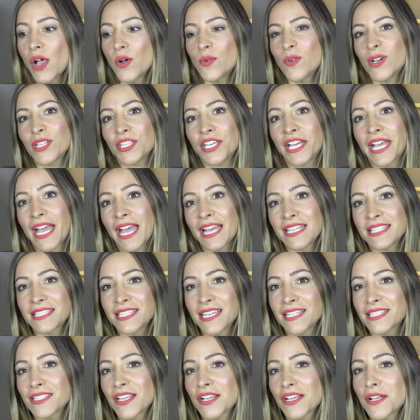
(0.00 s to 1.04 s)
well you can
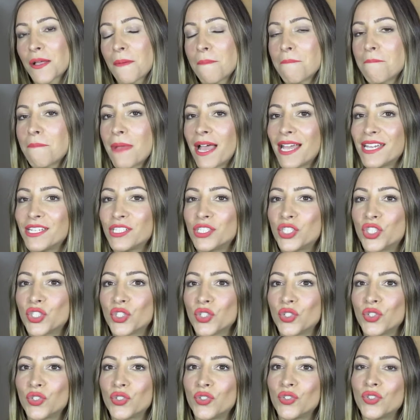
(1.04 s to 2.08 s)
say it's like a
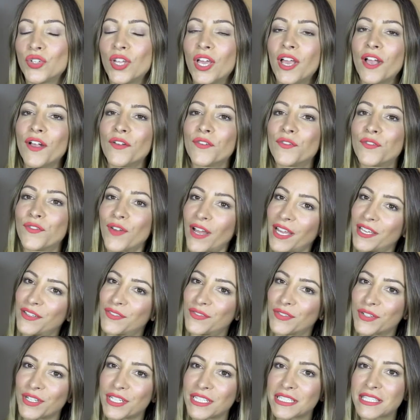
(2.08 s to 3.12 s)
May-June
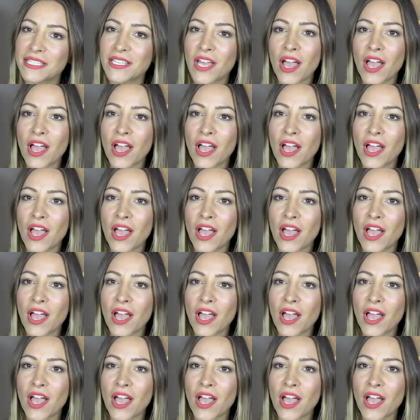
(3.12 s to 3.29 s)
favourites.